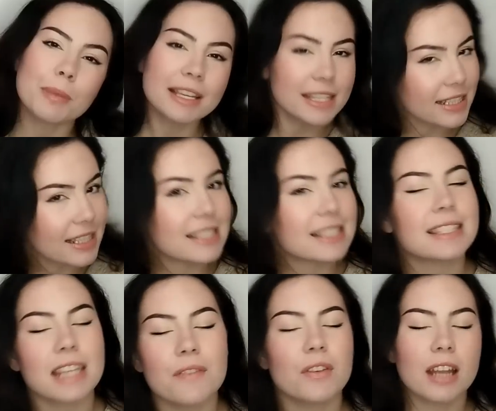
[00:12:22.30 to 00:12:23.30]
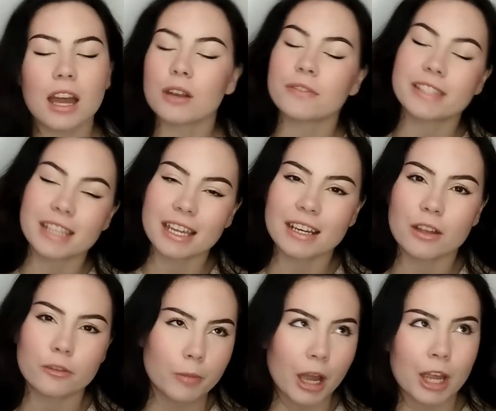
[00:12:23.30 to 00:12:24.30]
So basically 7 out of 10
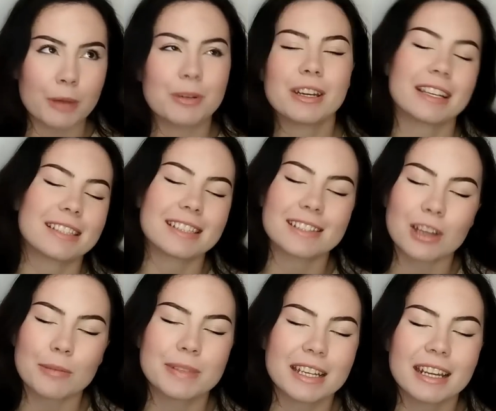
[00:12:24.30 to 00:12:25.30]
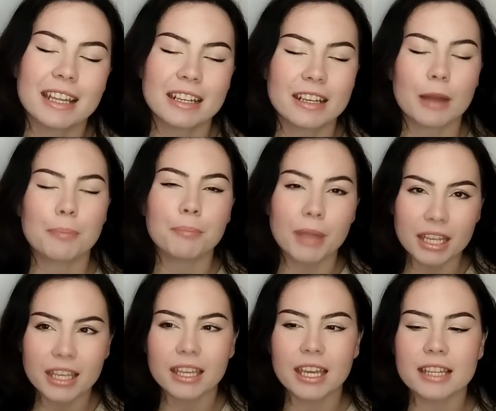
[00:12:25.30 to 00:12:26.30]
of my predicted top 10 ended up
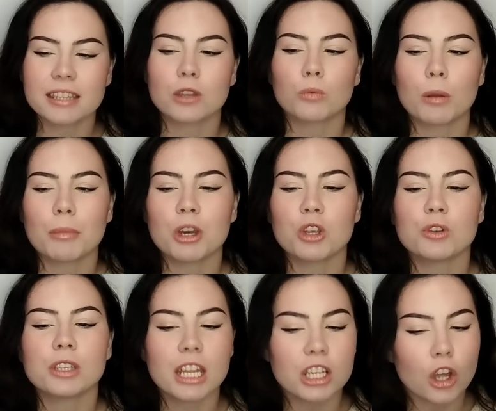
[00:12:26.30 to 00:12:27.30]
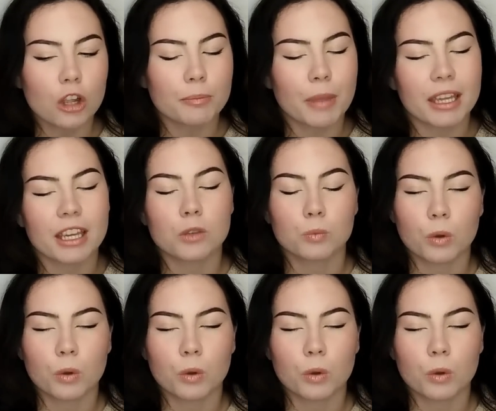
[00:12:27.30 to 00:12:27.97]
making it. The women who did not make